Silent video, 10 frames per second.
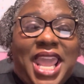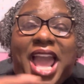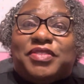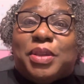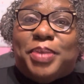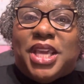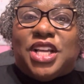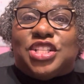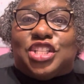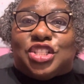have to be
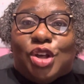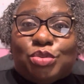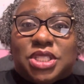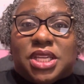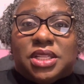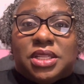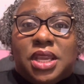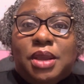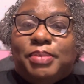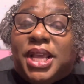consulted
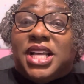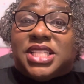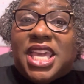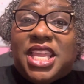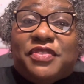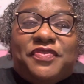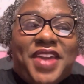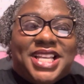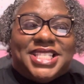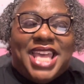because it
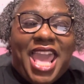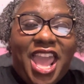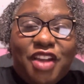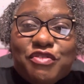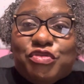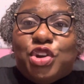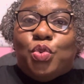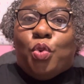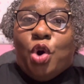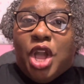affects
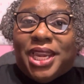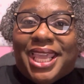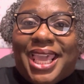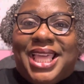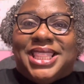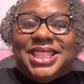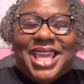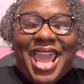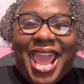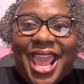everyone in the
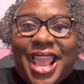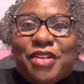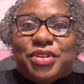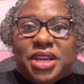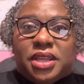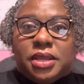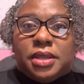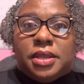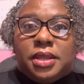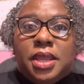area.
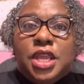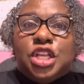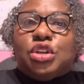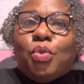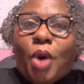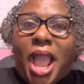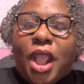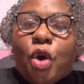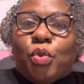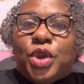So why
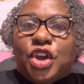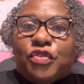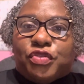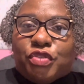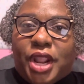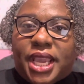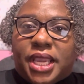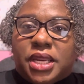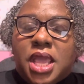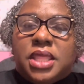are we afraid?
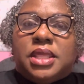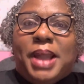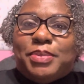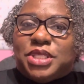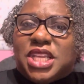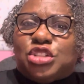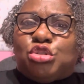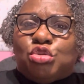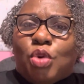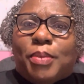The Bible says
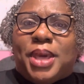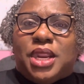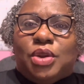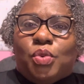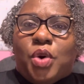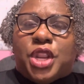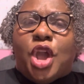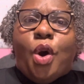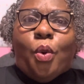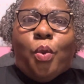two are better than one.
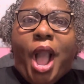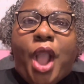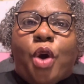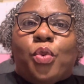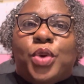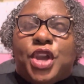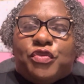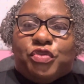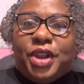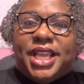Why are we
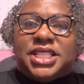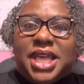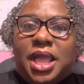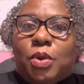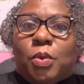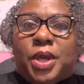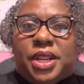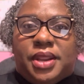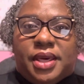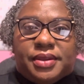afraid to help one
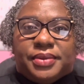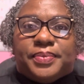another?